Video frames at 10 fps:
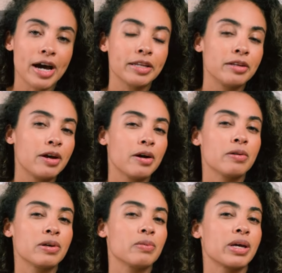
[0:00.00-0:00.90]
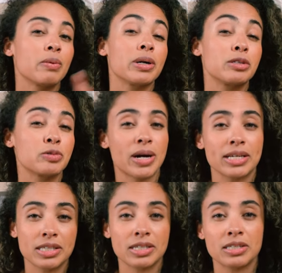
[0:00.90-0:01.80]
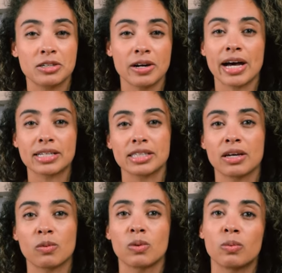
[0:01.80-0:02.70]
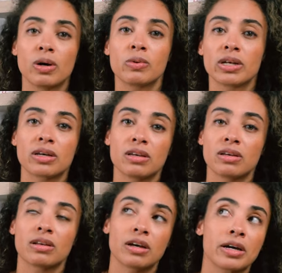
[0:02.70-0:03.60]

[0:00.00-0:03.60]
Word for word: I know that when I wear dresses, you're asking, well, what would a,